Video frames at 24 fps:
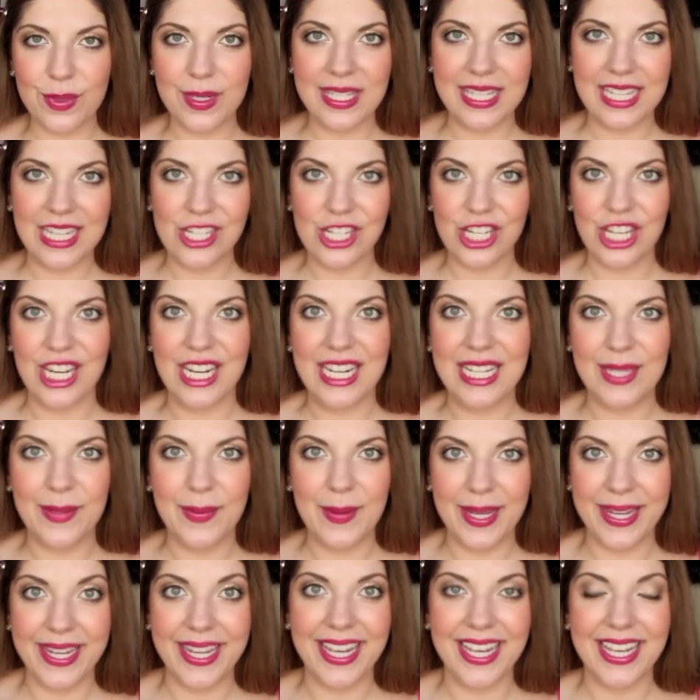position, it's
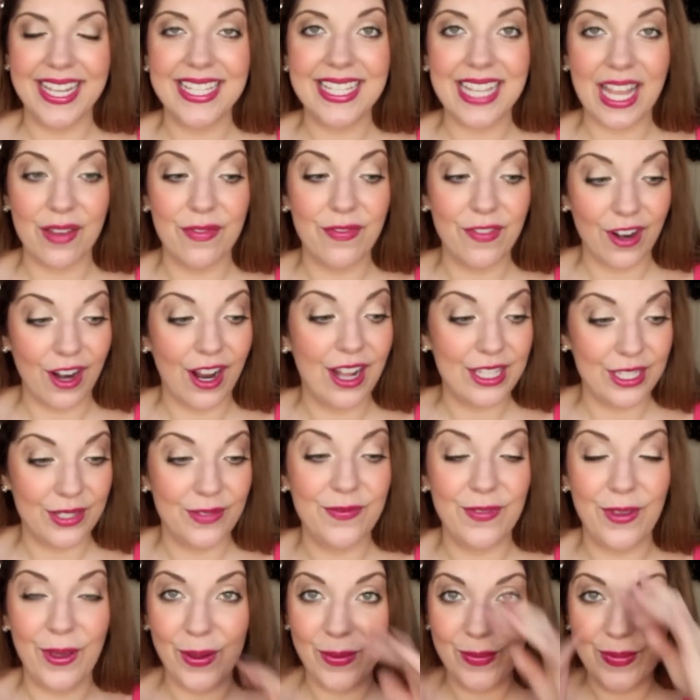because I forgot to
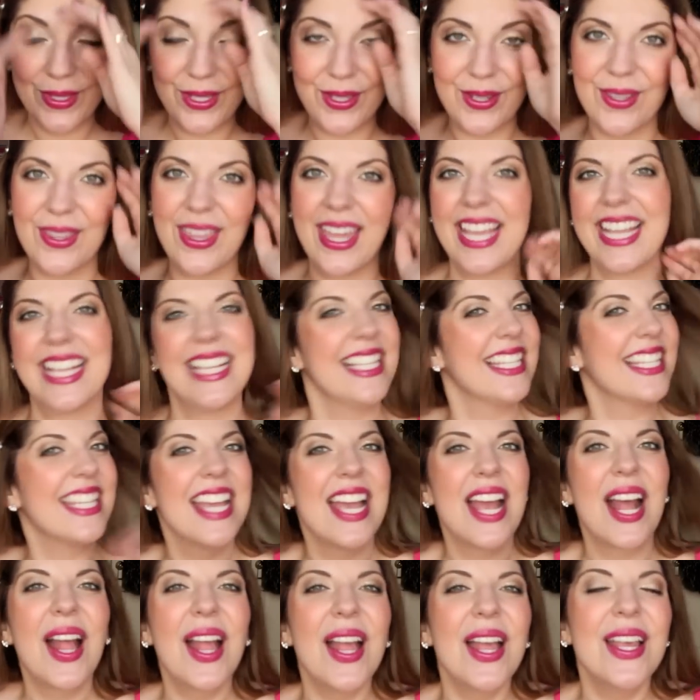film two things,
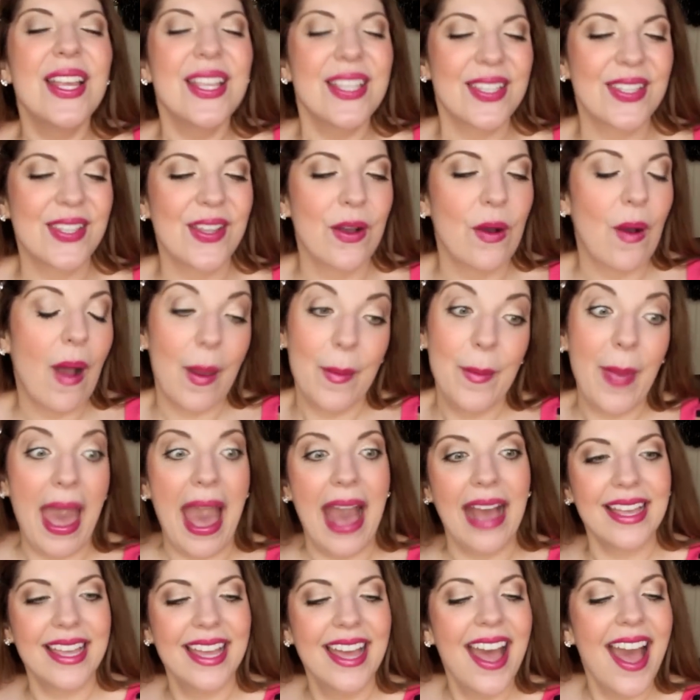so I'm
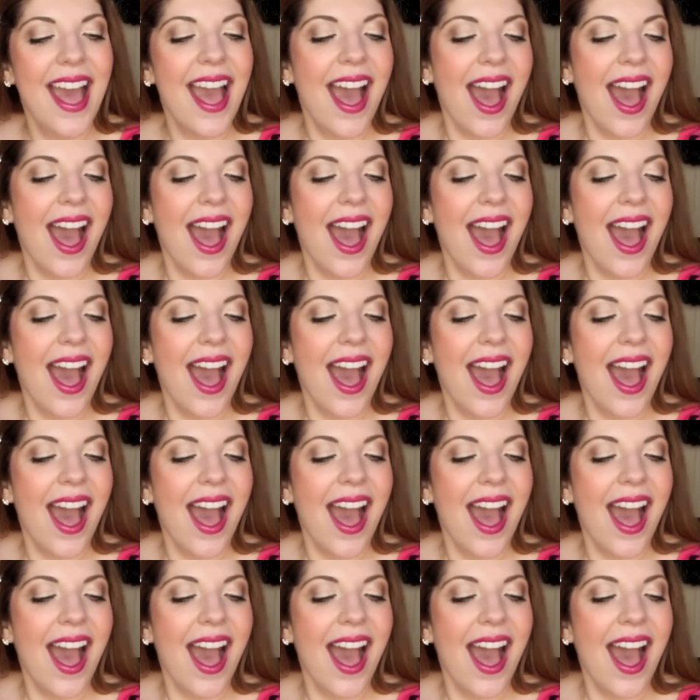back.